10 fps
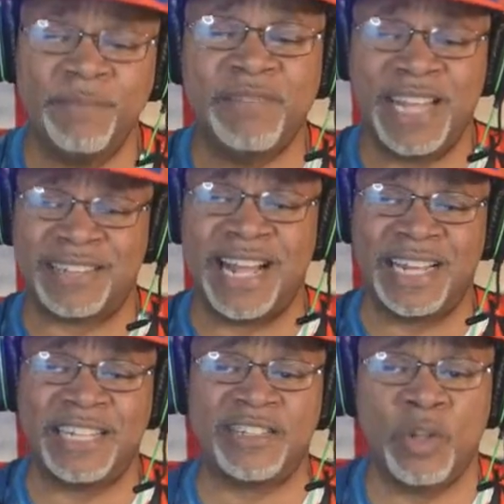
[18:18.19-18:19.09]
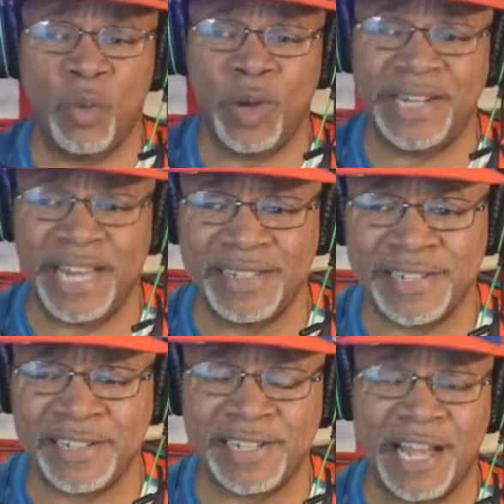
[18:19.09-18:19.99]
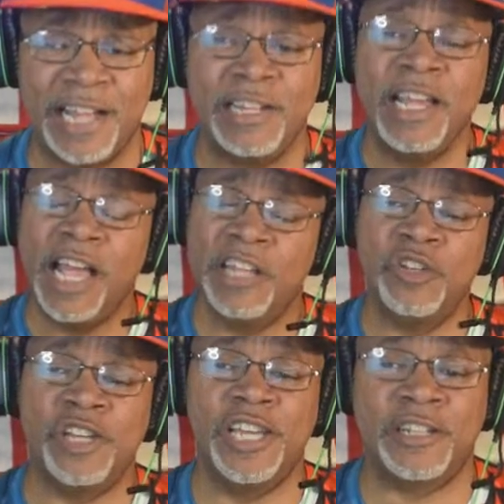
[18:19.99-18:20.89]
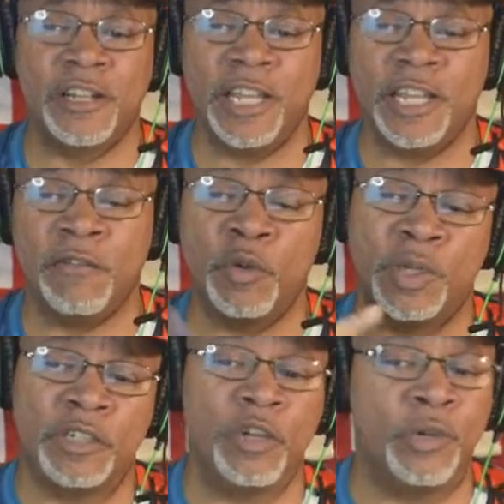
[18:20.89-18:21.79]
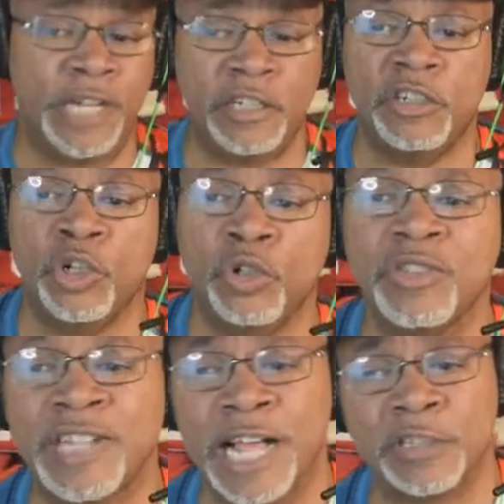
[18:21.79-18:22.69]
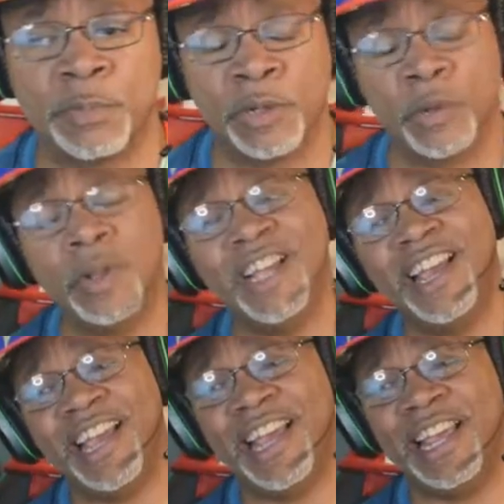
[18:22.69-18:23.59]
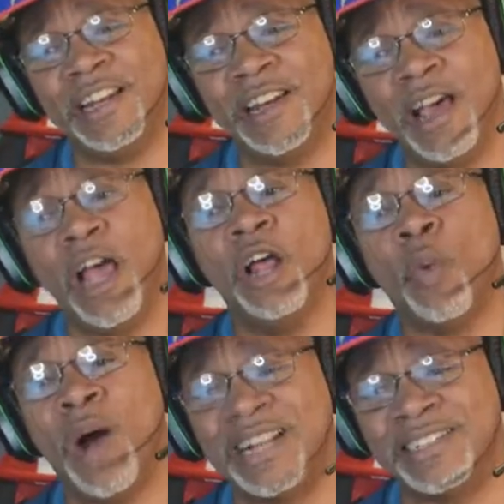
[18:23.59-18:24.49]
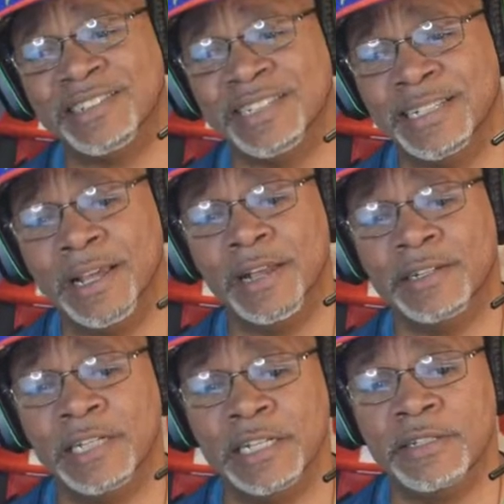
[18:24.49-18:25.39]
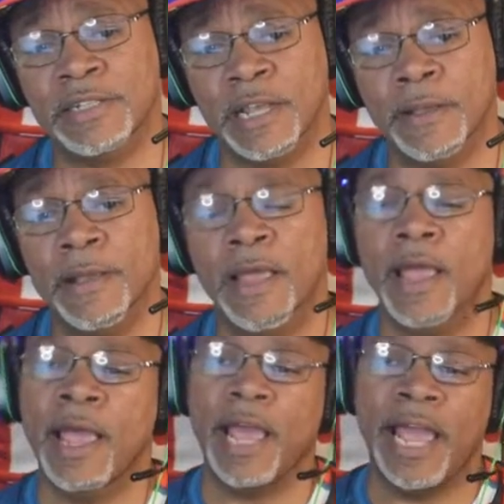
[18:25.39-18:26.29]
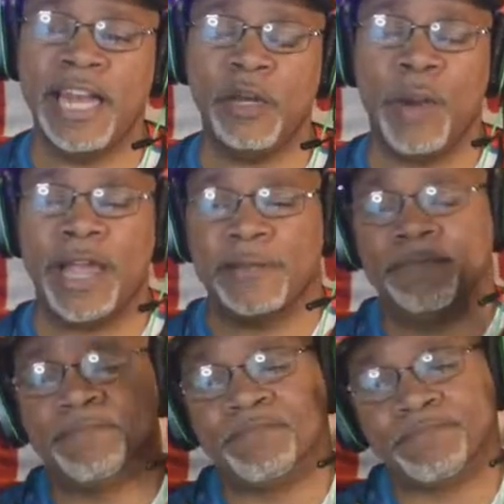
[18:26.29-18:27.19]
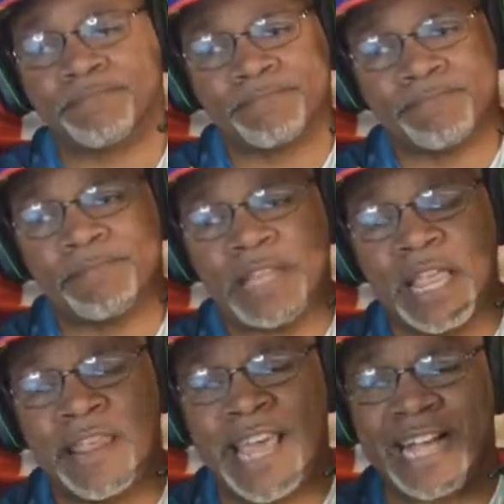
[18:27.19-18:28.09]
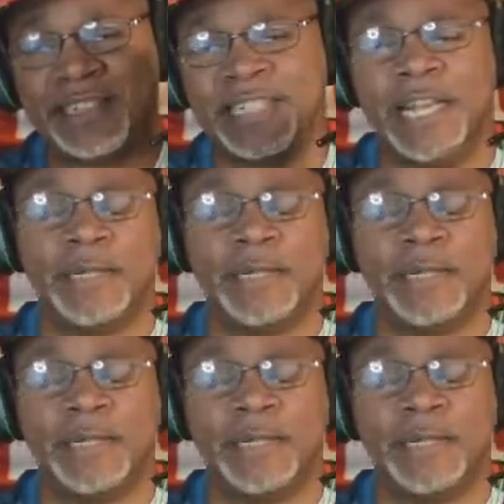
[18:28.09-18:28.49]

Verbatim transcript: That's Onyx1969. And you can get the link if you want to donate to Children's Hospital in Washington, D.C. Anyway, that's it.